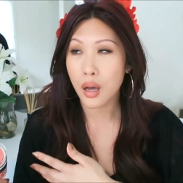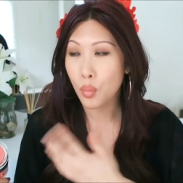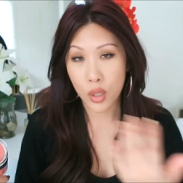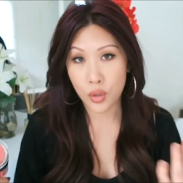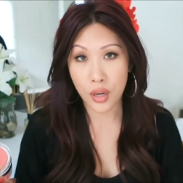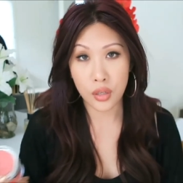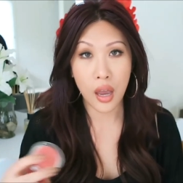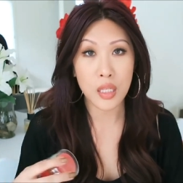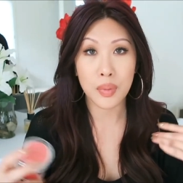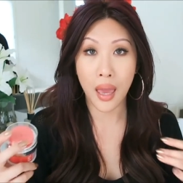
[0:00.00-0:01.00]
moisturizer
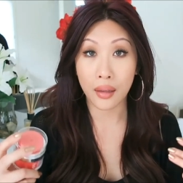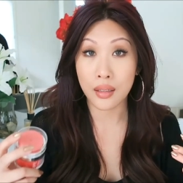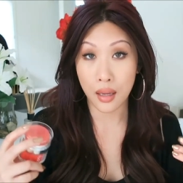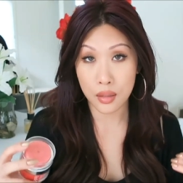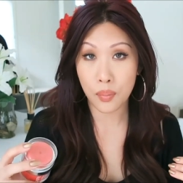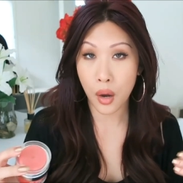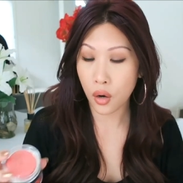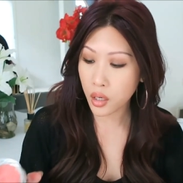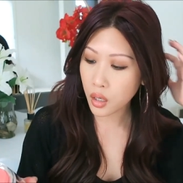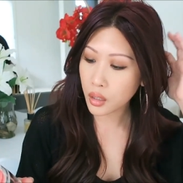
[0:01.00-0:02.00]
has been acting as a
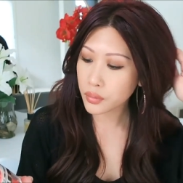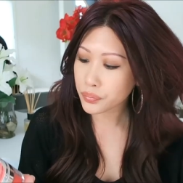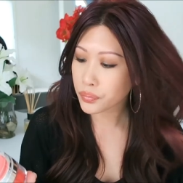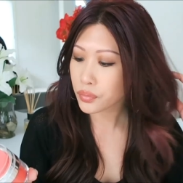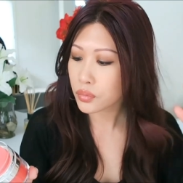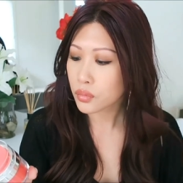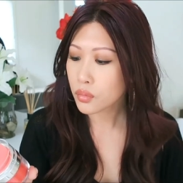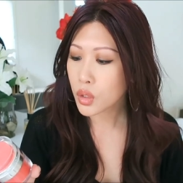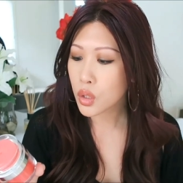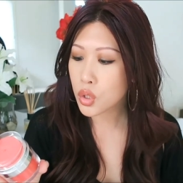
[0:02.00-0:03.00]
barrier.
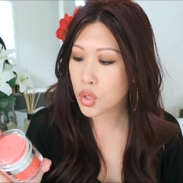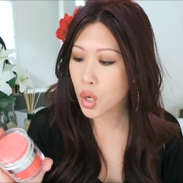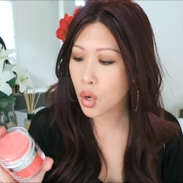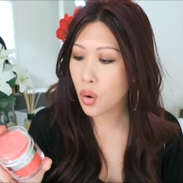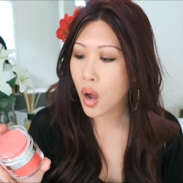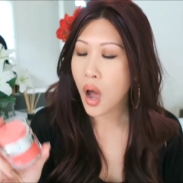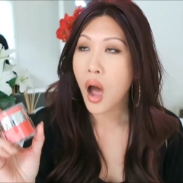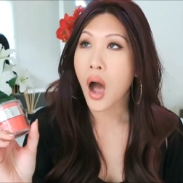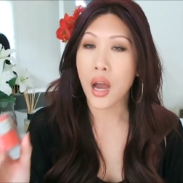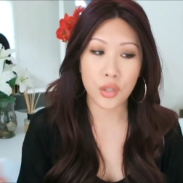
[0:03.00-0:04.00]
So
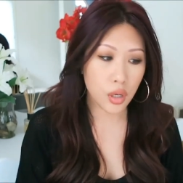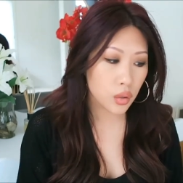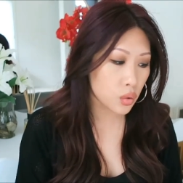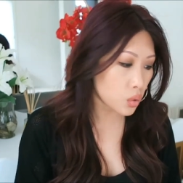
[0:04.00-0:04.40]
I started